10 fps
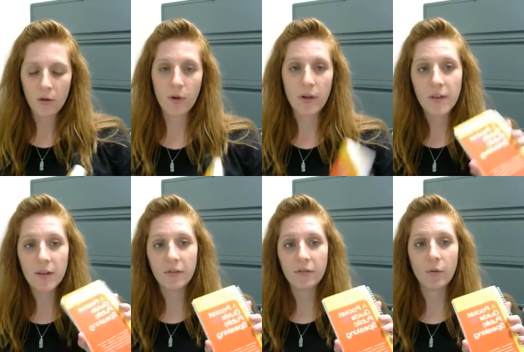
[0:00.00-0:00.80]
Read
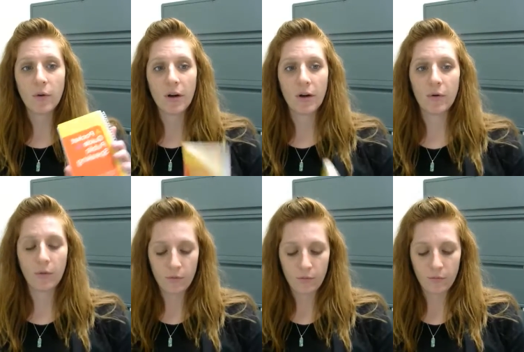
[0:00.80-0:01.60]
this if you want to
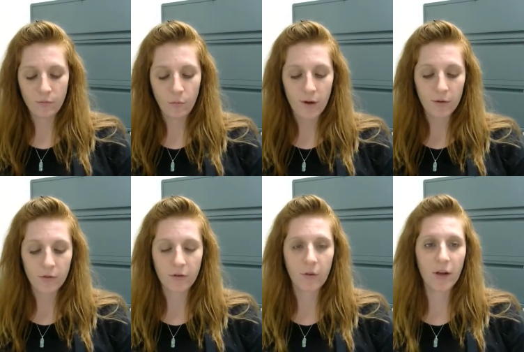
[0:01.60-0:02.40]
know what else
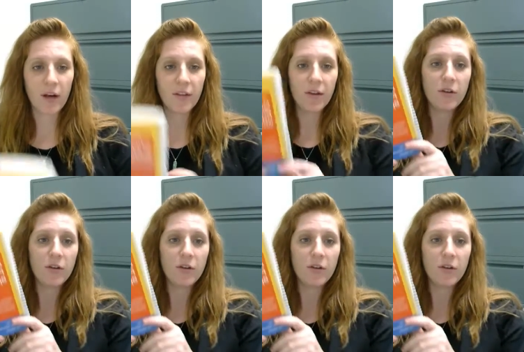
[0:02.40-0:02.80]
is going on in there.